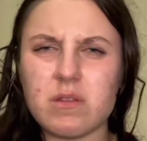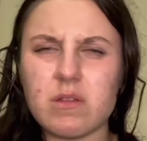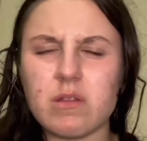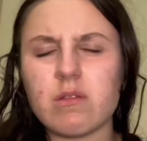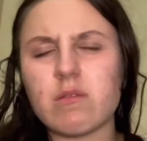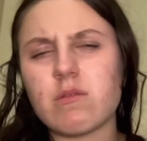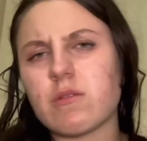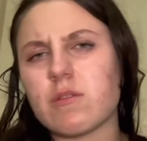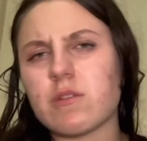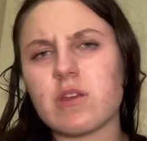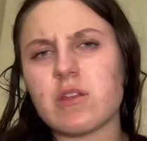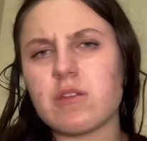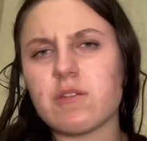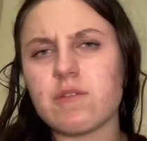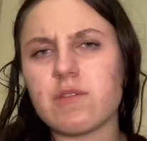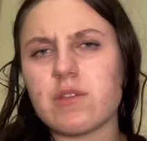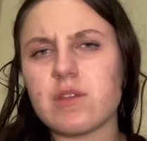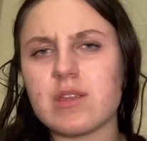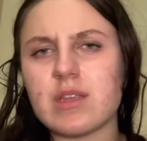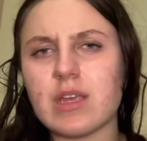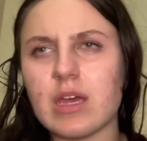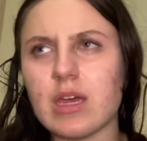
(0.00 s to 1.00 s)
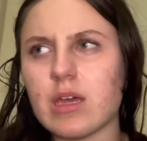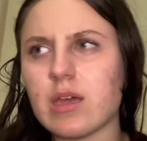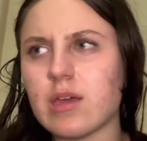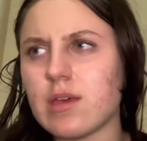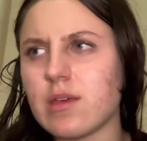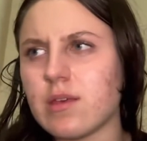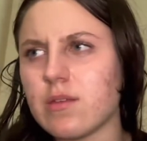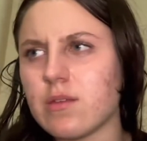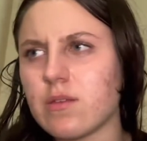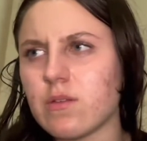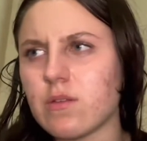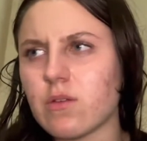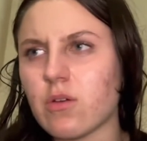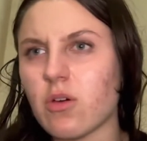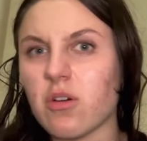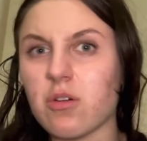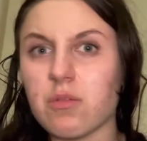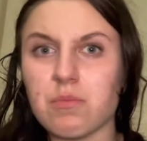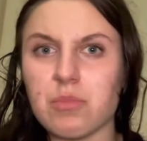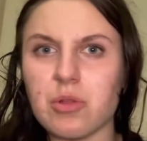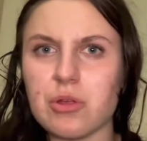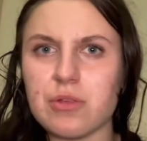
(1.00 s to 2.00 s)
the scent of the day is
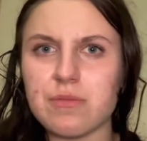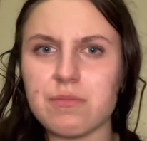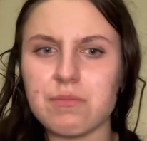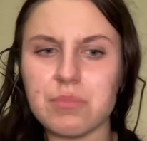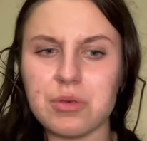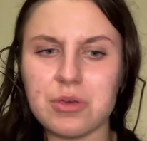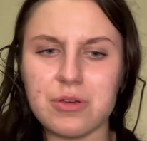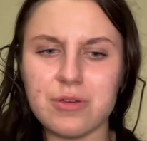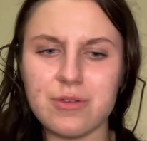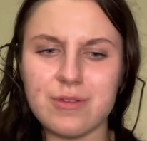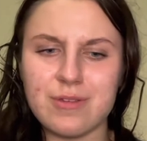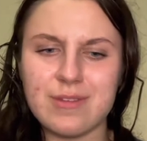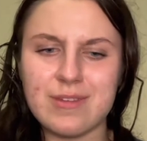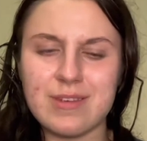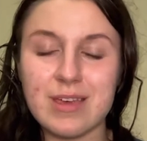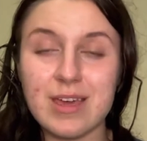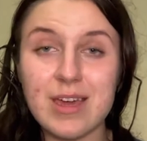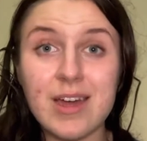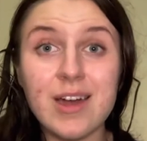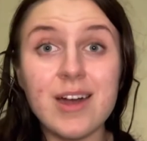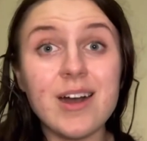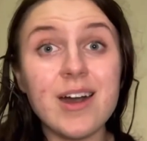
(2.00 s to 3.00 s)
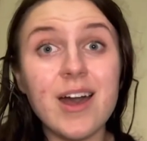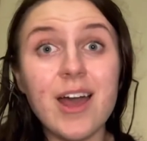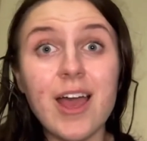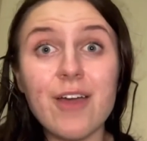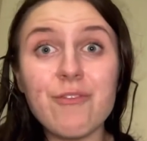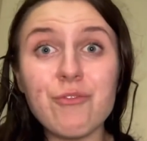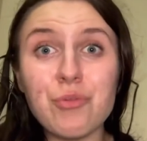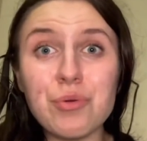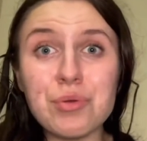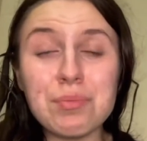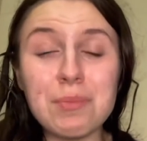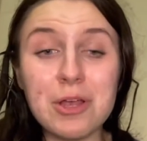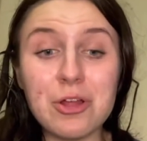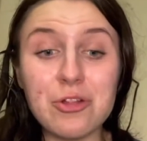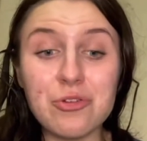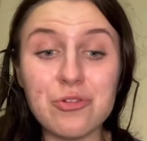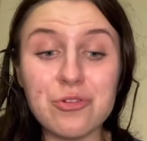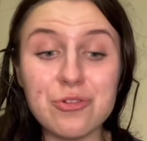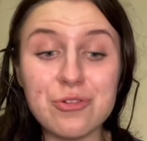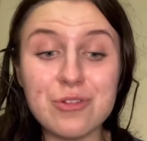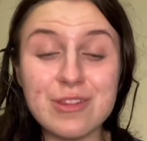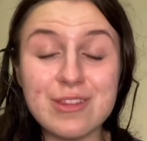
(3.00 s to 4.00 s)
Cotton Blossom because I haven't washed my
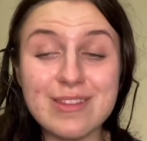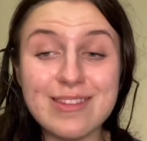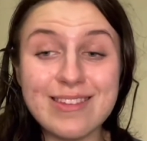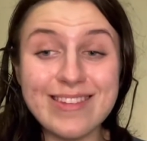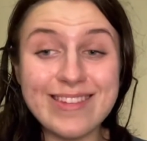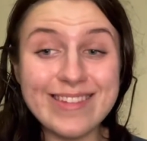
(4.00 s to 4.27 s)
clothes.